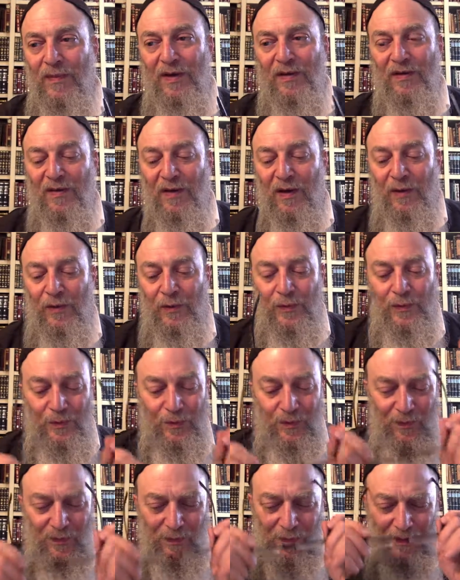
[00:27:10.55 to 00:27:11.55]
So
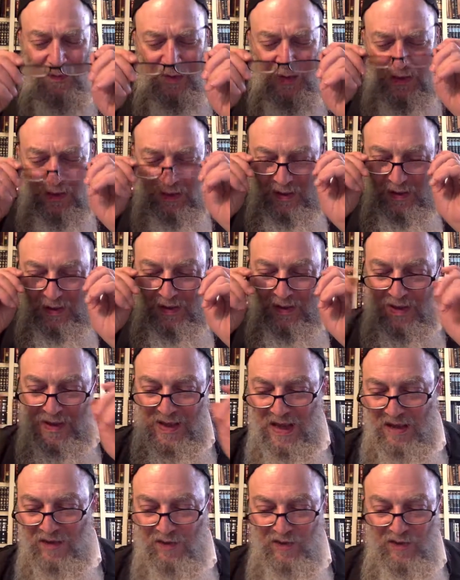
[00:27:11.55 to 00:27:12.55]

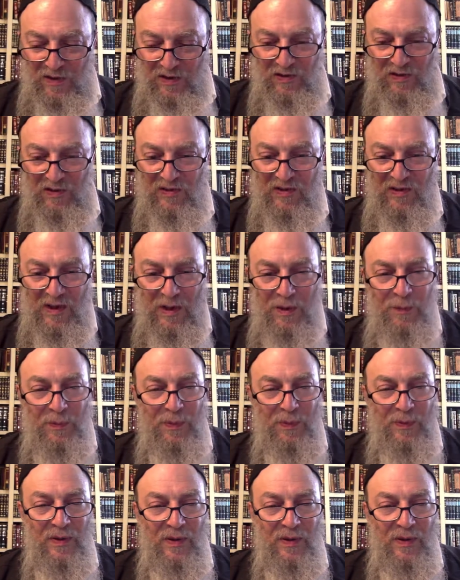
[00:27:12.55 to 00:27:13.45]
that finishes up